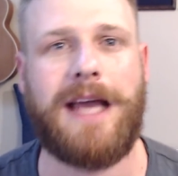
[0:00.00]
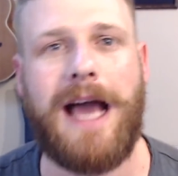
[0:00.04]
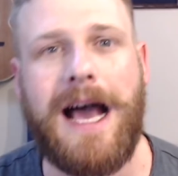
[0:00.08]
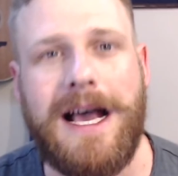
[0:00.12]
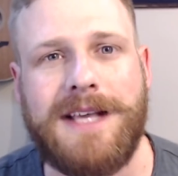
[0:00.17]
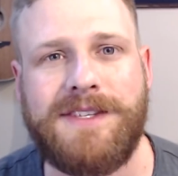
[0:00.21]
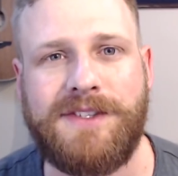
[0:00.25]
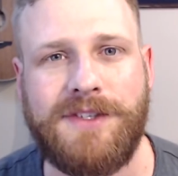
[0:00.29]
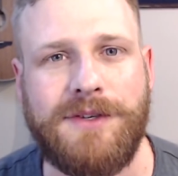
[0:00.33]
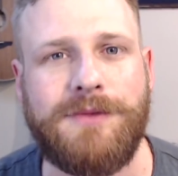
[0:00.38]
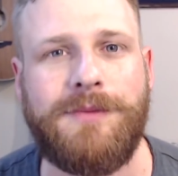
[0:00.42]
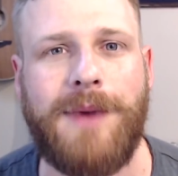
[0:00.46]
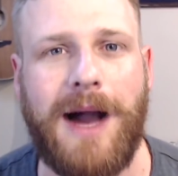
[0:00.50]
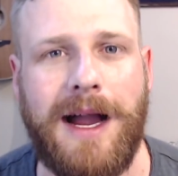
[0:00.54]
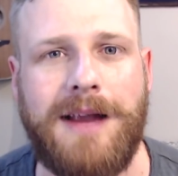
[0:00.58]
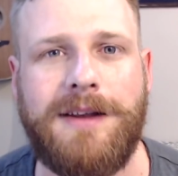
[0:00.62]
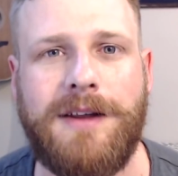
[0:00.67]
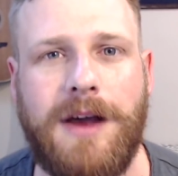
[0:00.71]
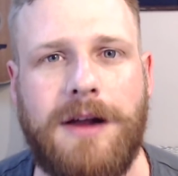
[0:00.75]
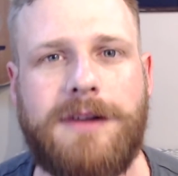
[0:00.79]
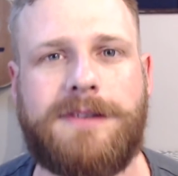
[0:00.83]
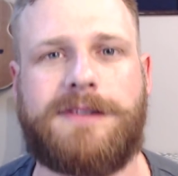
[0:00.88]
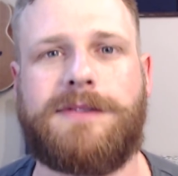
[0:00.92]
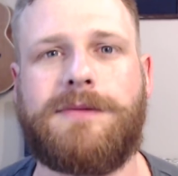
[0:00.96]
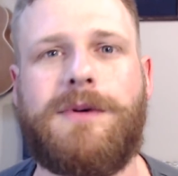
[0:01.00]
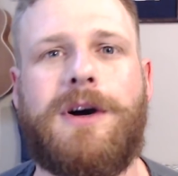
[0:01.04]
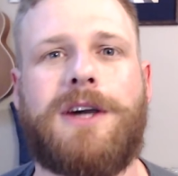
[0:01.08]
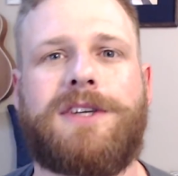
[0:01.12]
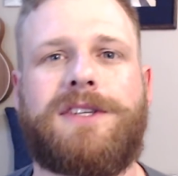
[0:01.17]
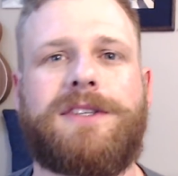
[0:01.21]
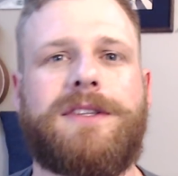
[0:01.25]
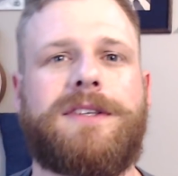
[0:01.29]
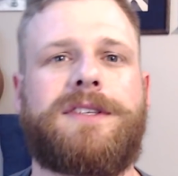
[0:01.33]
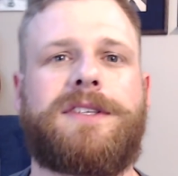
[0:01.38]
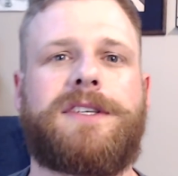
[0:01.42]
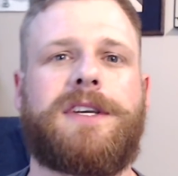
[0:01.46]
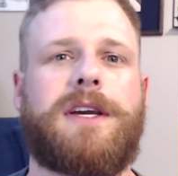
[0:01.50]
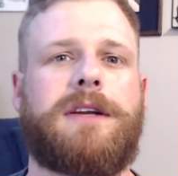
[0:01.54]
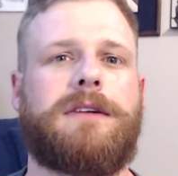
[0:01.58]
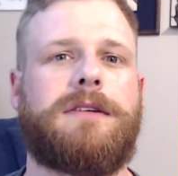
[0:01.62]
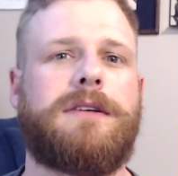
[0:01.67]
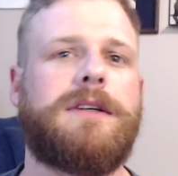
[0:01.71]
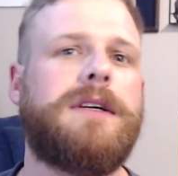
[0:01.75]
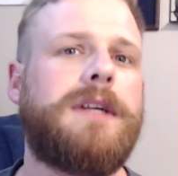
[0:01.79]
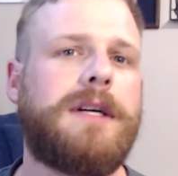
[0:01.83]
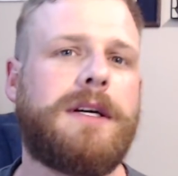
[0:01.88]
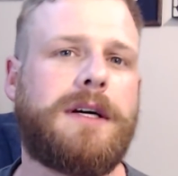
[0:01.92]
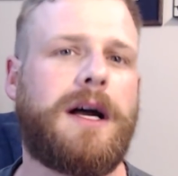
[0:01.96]
As you might notice watching this
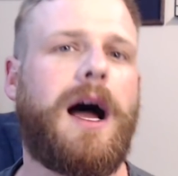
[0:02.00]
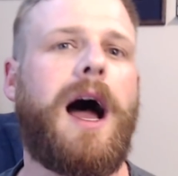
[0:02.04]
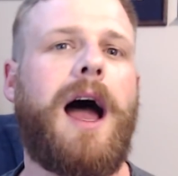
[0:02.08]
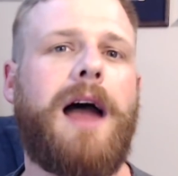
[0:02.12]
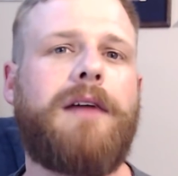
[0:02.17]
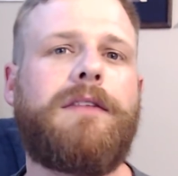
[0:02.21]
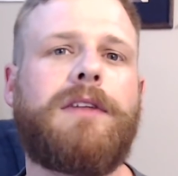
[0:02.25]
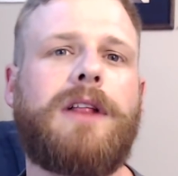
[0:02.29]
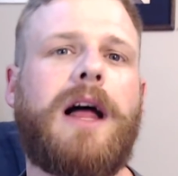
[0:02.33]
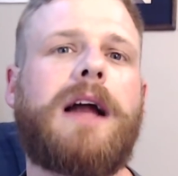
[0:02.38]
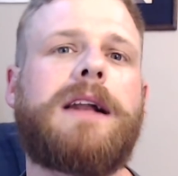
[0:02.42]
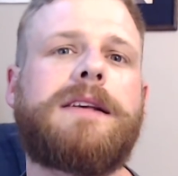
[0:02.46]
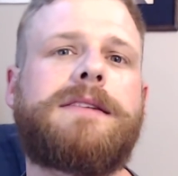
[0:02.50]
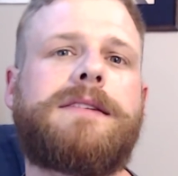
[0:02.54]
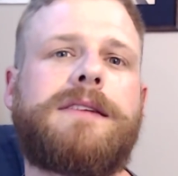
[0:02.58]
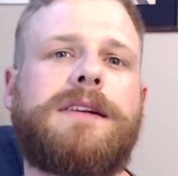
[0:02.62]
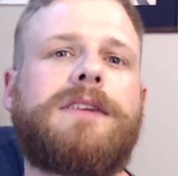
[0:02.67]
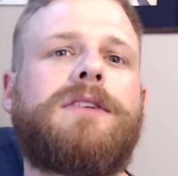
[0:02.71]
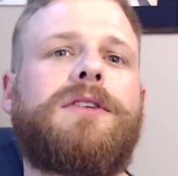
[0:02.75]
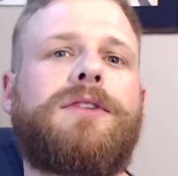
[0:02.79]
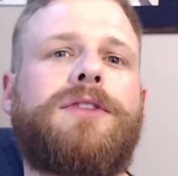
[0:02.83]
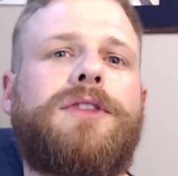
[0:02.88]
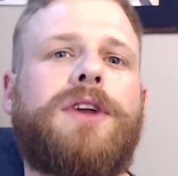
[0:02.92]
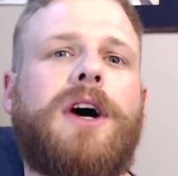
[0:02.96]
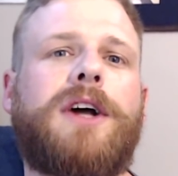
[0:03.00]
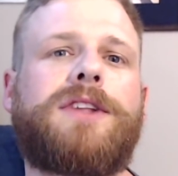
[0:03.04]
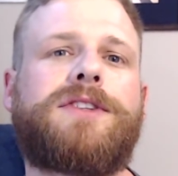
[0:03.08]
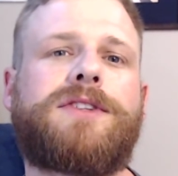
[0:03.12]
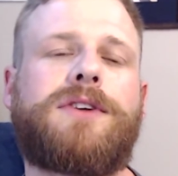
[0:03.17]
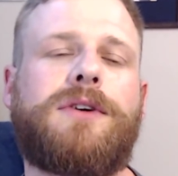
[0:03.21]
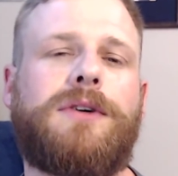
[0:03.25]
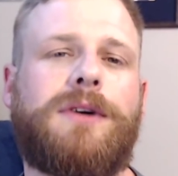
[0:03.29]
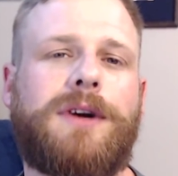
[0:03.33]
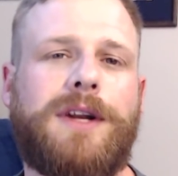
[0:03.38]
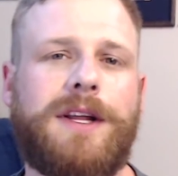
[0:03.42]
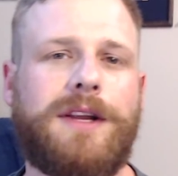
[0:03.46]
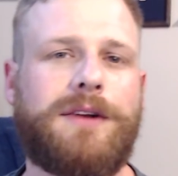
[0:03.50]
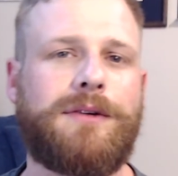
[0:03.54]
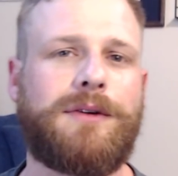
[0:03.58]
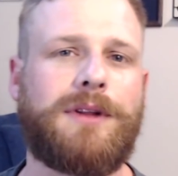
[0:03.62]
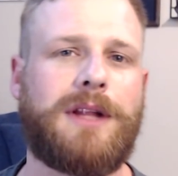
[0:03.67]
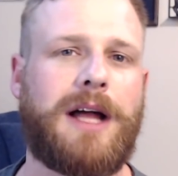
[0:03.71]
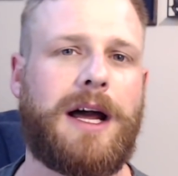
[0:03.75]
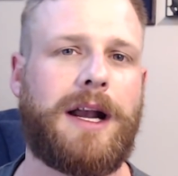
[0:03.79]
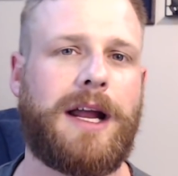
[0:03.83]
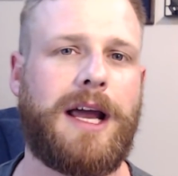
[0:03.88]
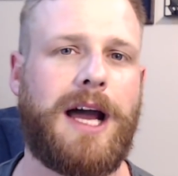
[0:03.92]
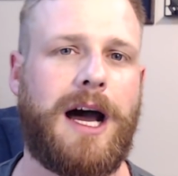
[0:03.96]
channel, I have a lot of cynical thoughts going into a
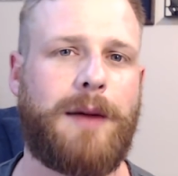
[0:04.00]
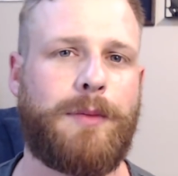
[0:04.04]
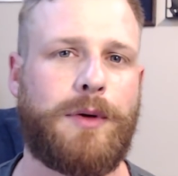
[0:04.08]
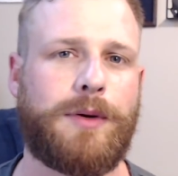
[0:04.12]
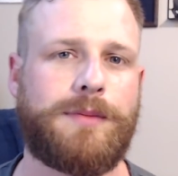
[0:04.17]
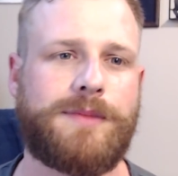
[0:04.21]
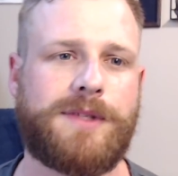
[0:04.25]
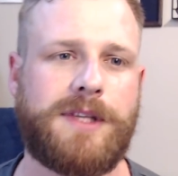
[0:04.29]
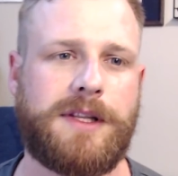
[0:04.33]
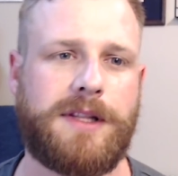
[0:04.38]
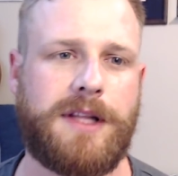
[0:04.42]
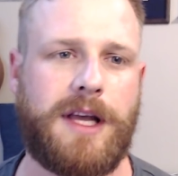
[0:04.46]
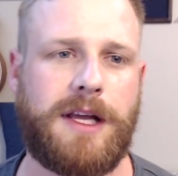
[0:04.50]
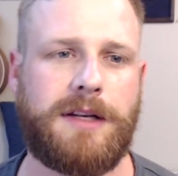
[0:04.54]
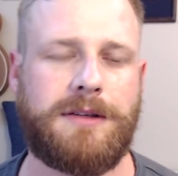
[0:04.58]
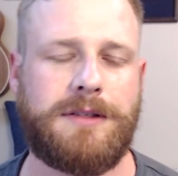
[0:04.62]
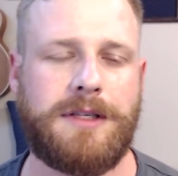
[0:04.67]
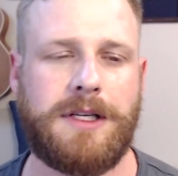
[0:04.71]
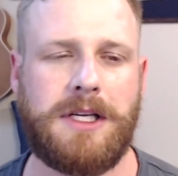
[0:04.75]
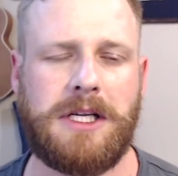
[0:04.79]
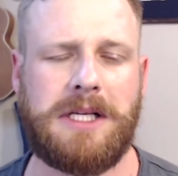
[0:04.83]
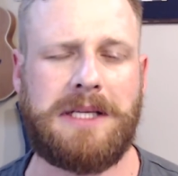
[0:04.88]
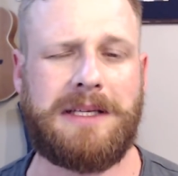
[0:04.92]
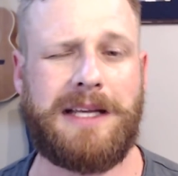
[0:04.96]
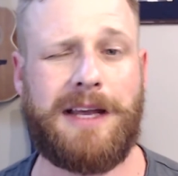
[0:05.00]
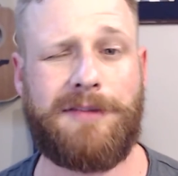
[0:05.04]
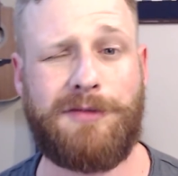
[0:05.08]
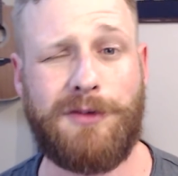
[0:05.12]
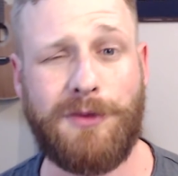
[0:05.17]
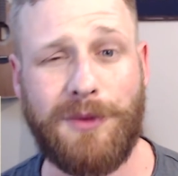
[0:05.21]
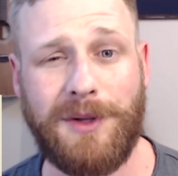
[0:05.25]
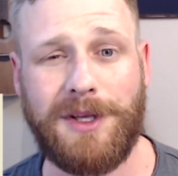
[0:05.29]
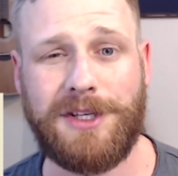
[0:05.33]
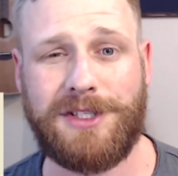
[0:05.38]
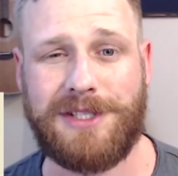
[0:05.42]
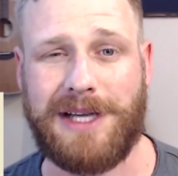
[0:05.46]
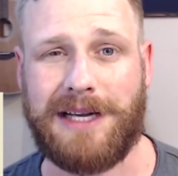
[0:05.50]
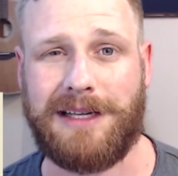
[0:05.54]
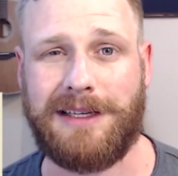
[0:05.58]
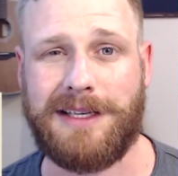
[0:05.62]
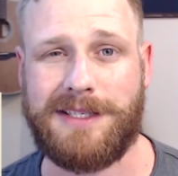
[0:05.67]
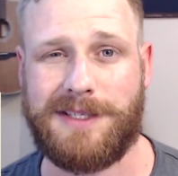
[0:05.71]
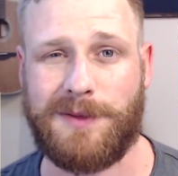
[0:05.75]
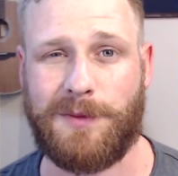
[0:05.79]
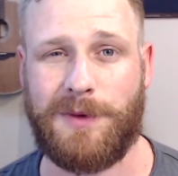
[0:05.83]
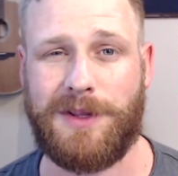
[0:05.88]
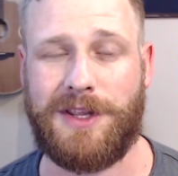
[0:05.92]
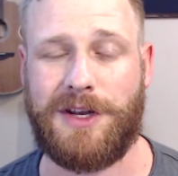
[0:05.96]
lot of albums, and then if you really try to
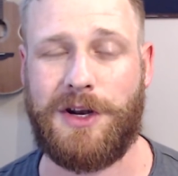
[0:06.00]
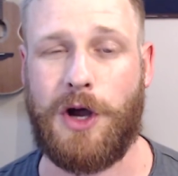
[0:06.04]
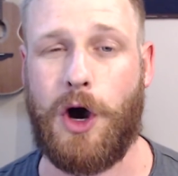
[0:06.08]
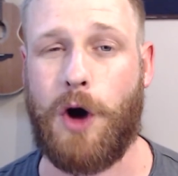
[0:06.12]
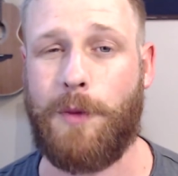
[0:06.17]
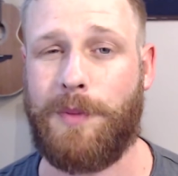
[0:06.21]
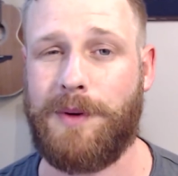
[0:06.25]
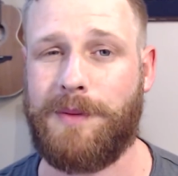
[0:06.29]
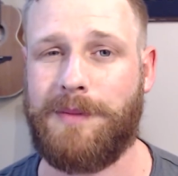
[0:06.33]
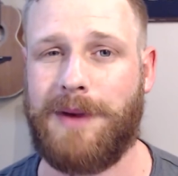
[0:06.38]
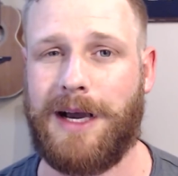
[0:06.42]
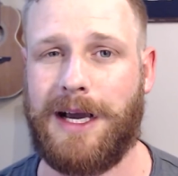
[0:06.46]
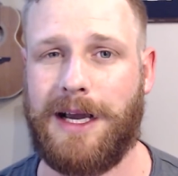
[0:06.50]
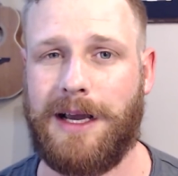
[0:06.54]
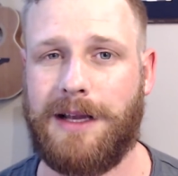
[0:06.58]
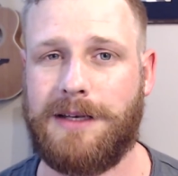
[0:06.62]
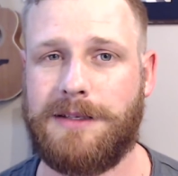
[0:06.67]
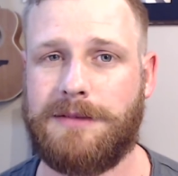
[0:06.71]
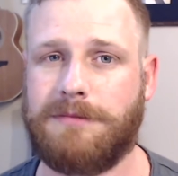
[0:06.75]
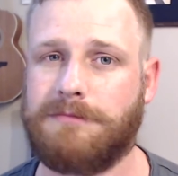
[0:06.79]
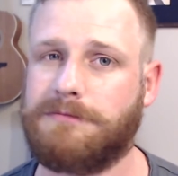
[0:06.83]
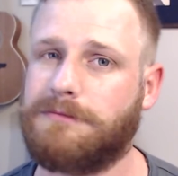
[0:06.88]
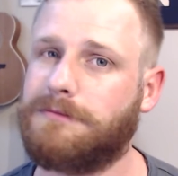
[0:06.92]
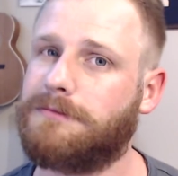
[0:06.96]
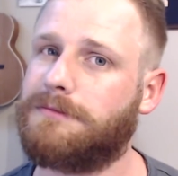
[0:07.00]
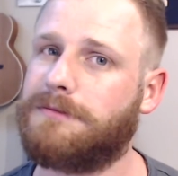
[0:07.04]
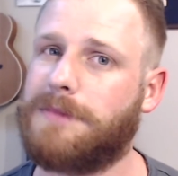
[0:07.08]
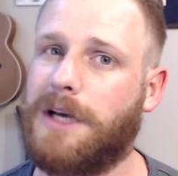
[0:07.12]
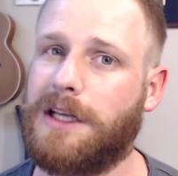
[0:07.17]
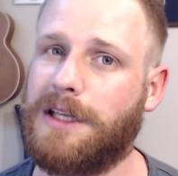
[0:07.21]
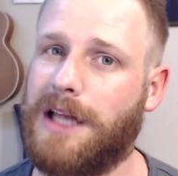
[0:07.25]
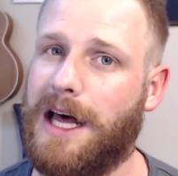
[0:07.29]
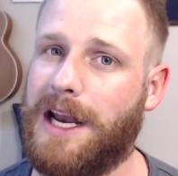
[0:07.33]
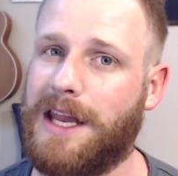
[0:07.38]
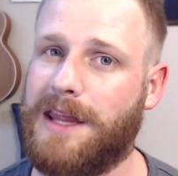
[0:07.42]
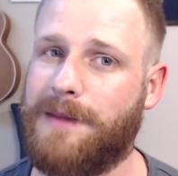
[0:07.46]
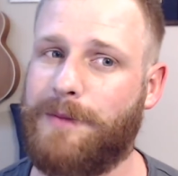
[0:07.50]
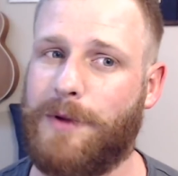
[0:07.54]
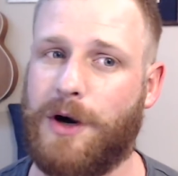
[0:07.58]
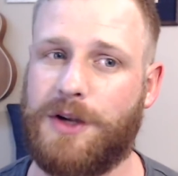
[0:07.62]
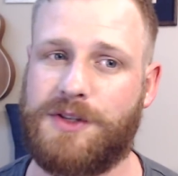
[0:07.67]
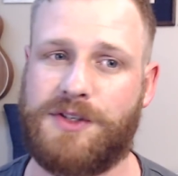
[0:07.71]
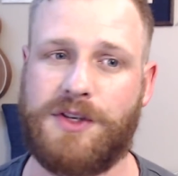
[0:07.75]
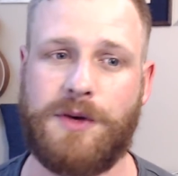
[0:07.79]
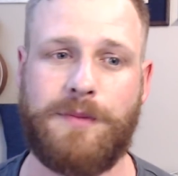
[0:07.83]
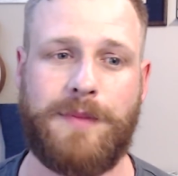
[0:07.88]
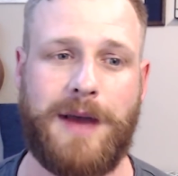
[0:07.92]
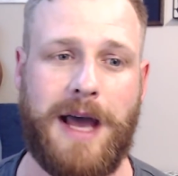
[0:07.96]
listen with an open mind, a lot of them
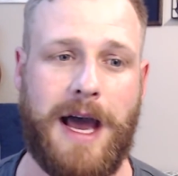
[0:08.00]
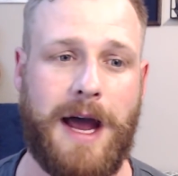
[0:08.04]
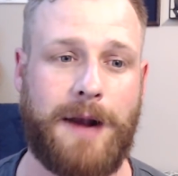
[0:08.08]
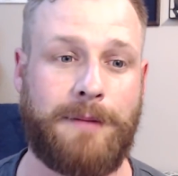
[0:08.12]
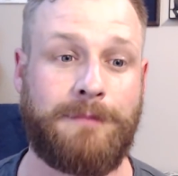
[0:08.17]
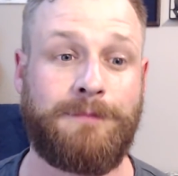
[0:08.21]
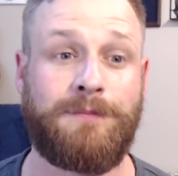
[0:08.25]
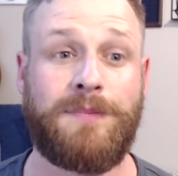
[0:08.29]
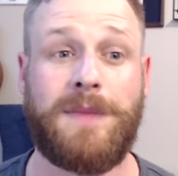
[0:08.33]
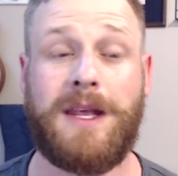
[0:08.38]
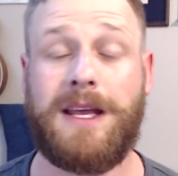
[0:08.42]
aren't so bad.